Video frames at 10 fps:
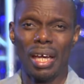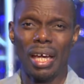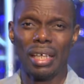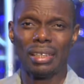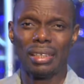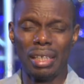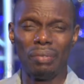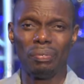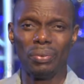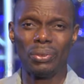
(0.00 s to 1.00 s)
and
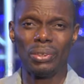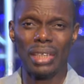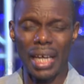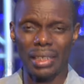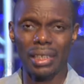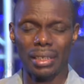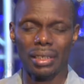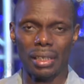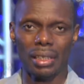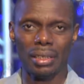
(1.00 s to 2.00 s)
sinful
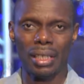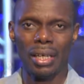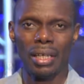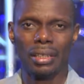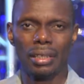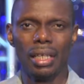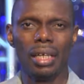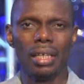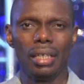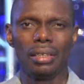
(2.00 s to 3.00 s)
tendencies,
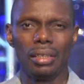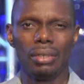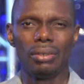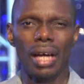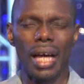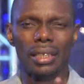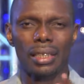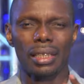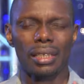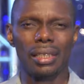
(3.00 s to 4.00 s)
sees you as
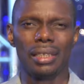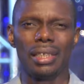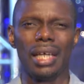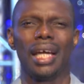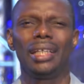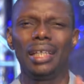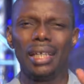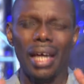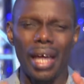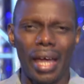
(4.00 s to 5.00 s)
a Christian and they
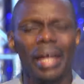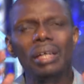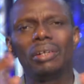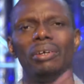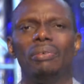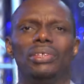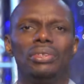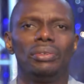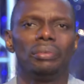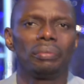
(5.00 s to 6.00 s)
are angry with
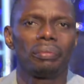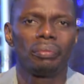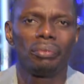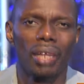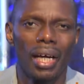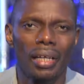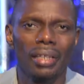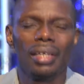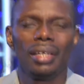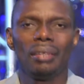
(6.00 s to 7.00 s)
you. Why?
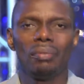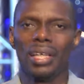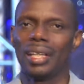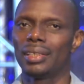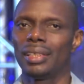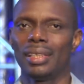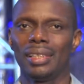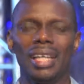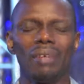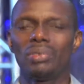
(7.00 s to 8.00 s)
Because
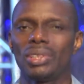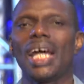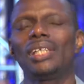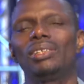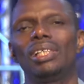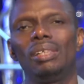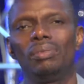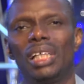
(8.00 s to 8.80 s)
they have tried to live